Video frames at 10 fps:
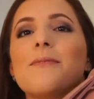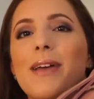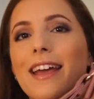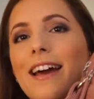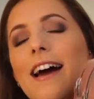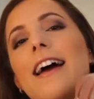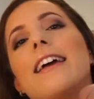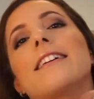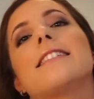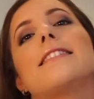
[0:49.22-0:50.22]
the big
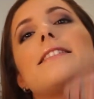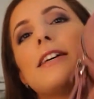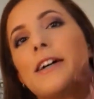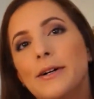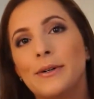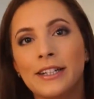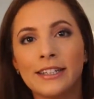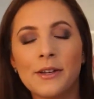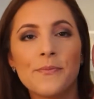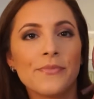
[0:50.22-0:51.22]
guy. So,
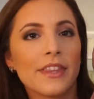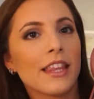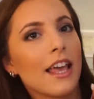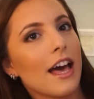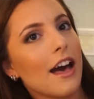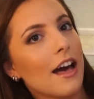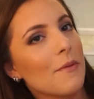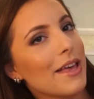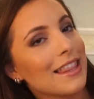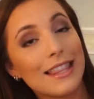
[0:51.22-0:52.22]

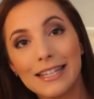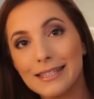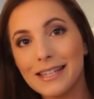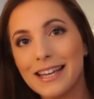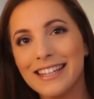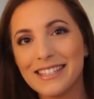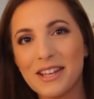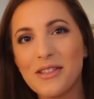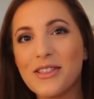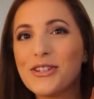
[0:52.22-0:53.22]
this is
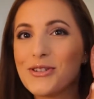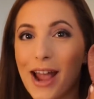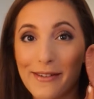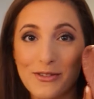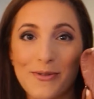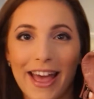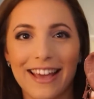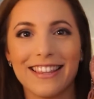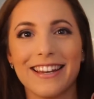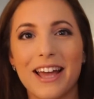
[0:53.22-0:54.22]
the travel
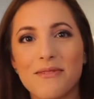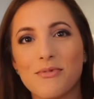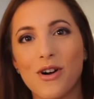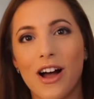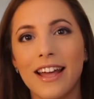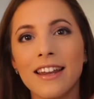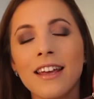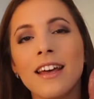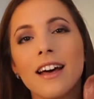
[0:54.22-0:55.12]
bag that I brought.